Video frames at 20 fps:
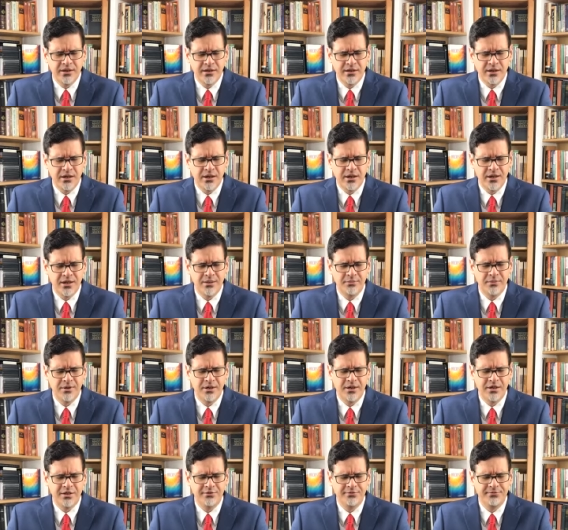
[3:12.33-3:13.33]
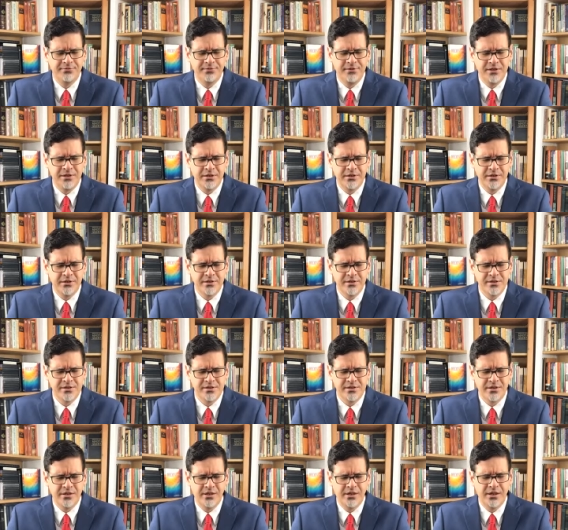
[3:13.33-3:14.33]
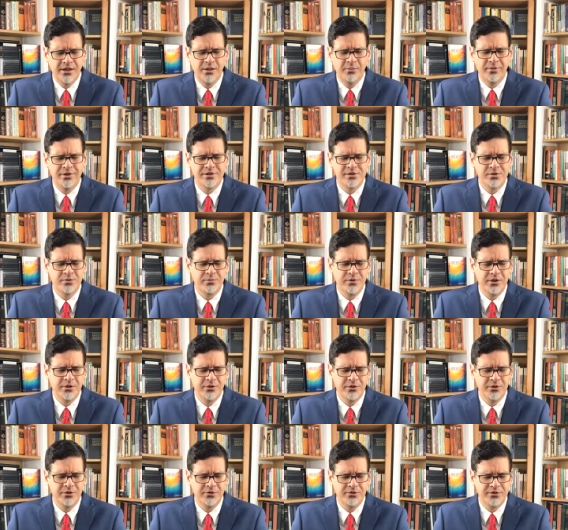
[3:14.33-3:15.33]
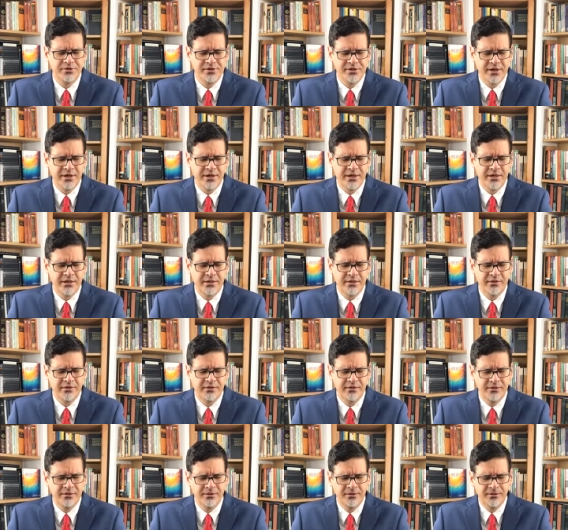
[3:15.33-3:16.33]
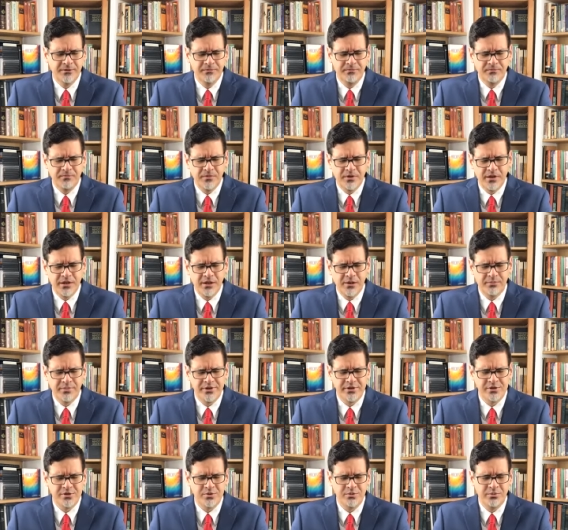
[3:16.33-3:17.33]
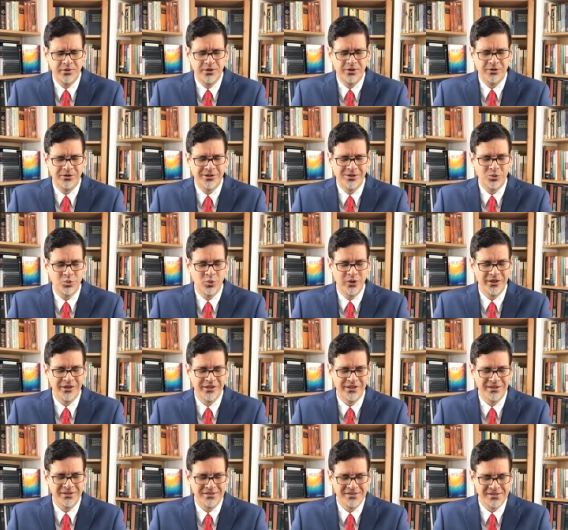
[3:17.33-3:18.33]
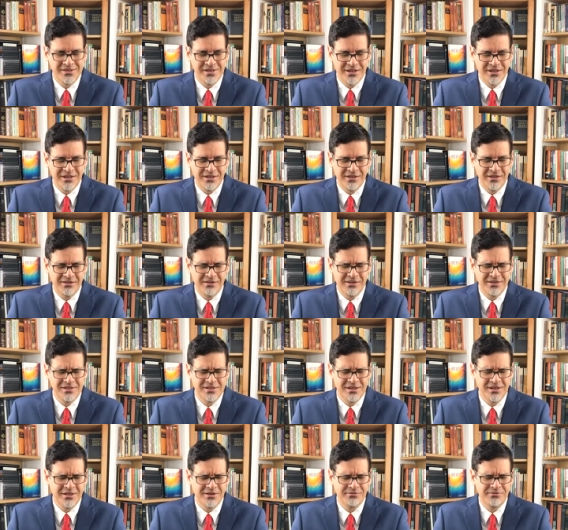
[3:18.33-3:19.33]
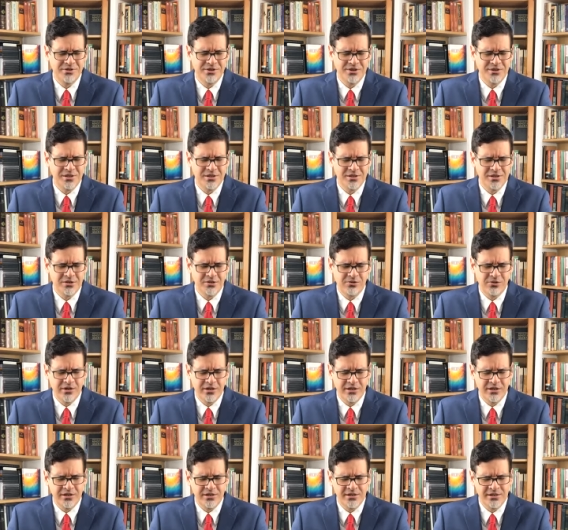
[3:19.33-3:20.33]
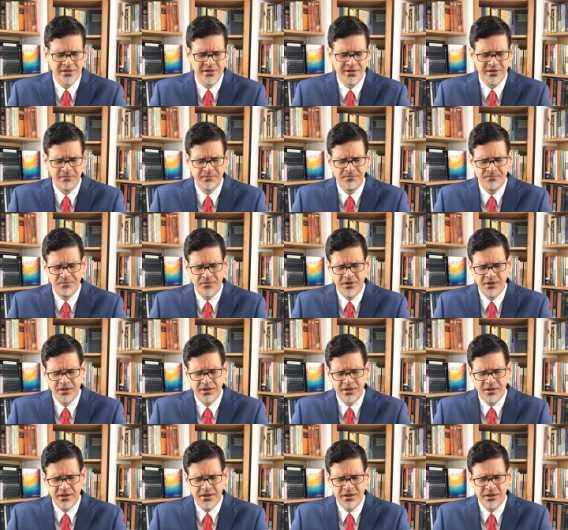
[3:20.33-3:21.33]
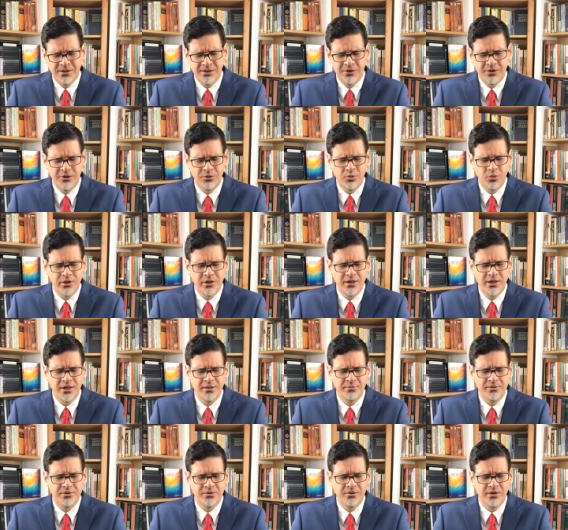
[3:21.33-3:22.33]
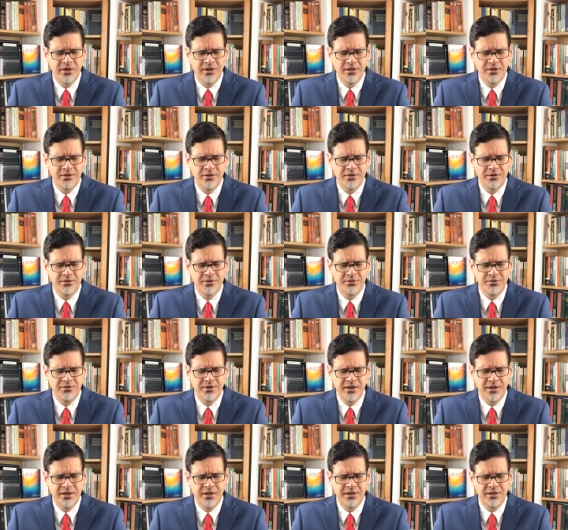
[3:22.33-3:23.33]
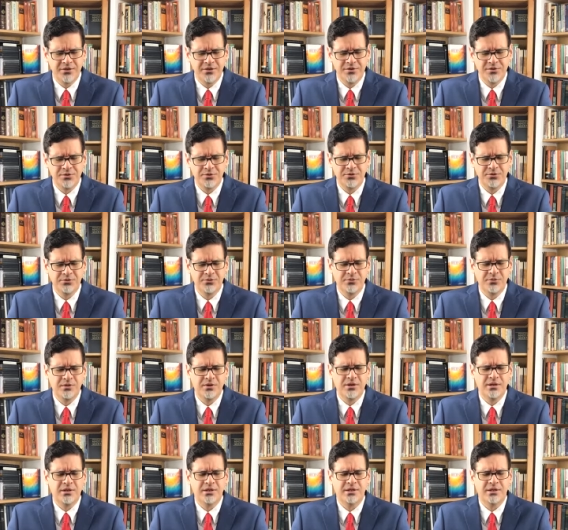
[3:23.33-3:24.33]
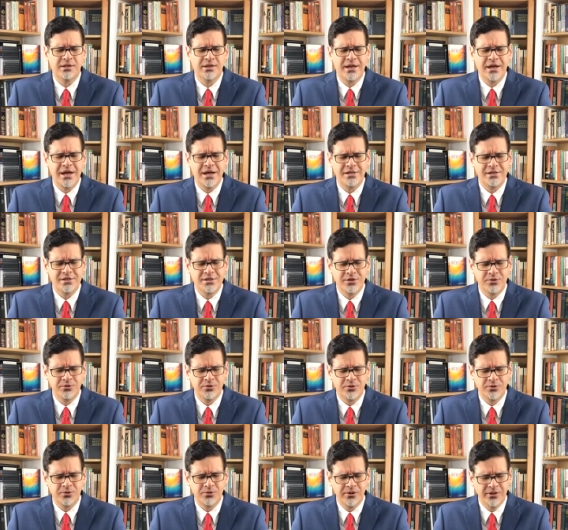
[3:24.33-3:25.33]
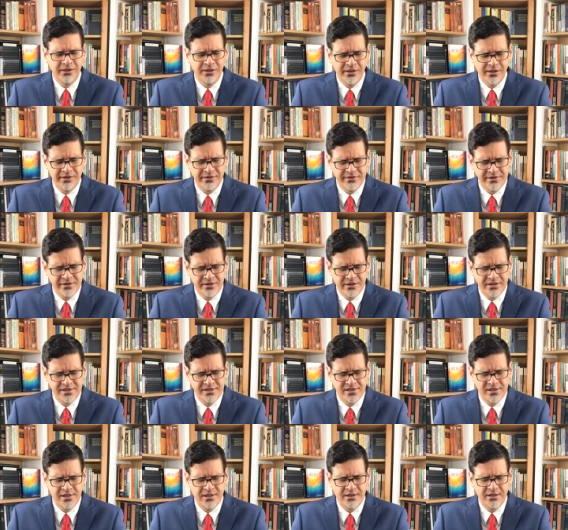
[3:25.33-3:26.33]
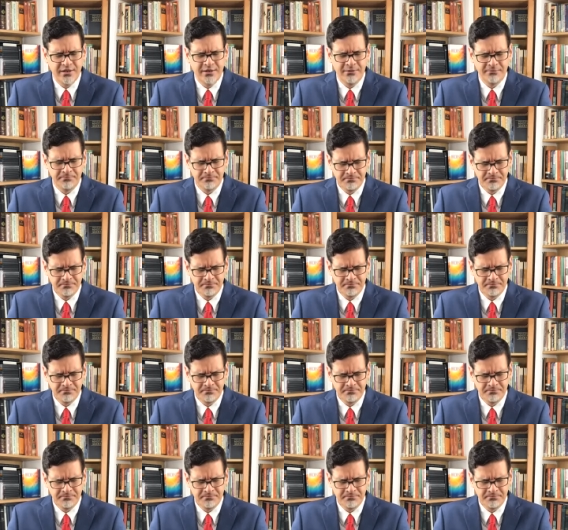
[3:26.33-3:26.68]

Calm our fears. Help us to be on your side. Help us to be on the winning side, the side of Jesus Christ. And Lord, we come together today to uh, ask you to lead us in our study